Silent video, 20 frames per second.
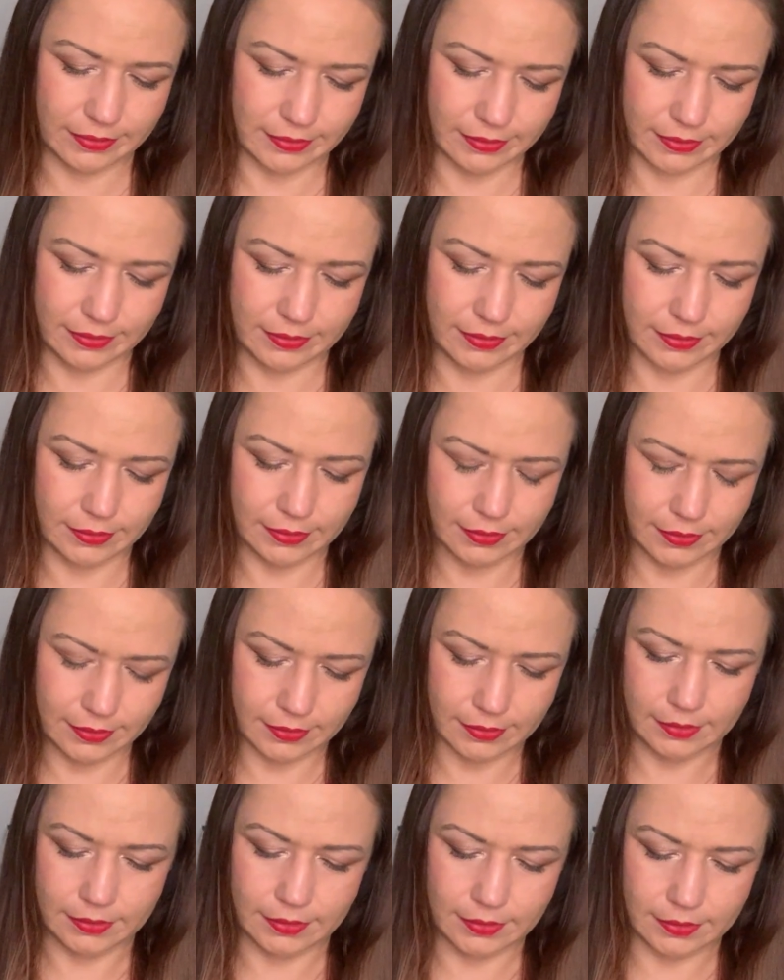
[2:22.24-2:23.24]

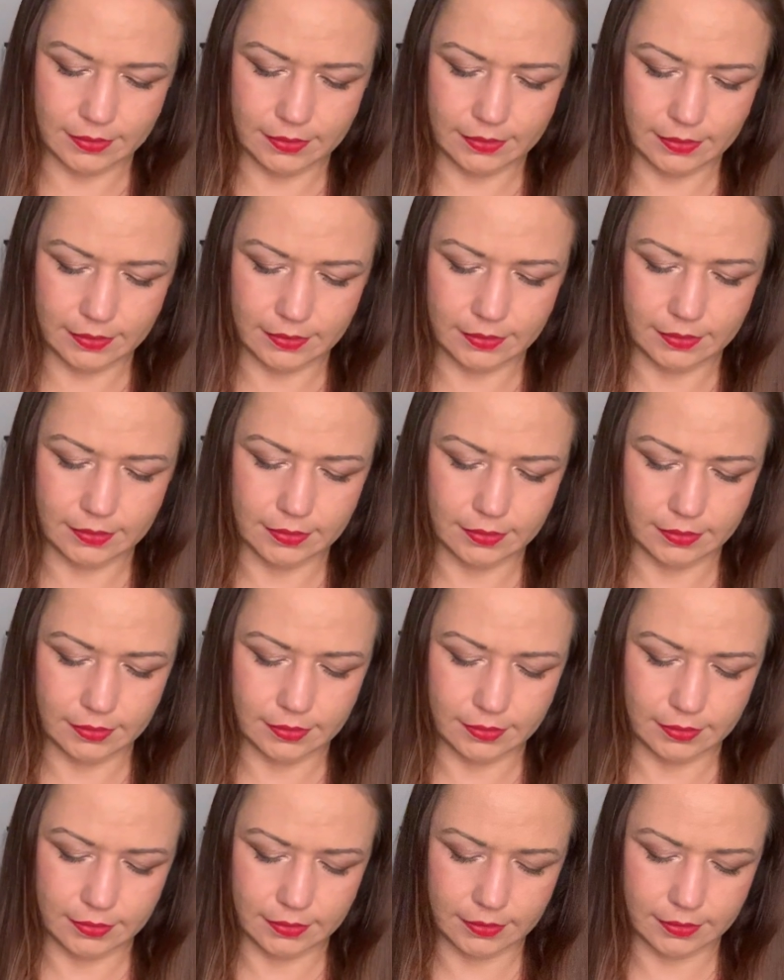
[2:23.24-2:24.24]

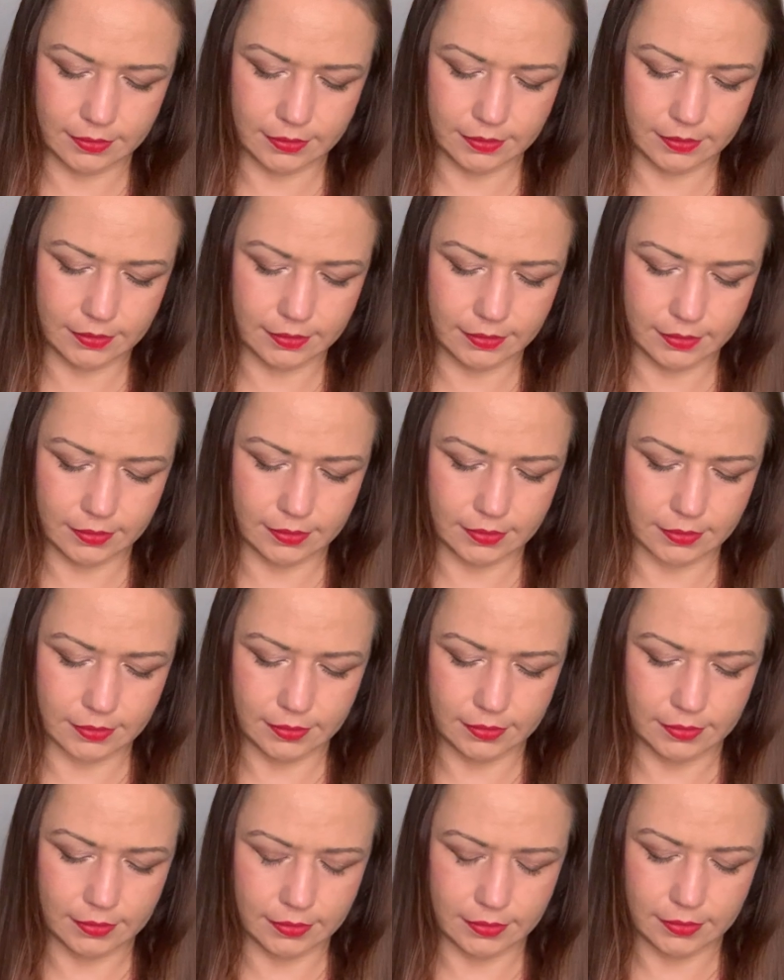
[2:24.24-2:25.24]
Nobody speaks.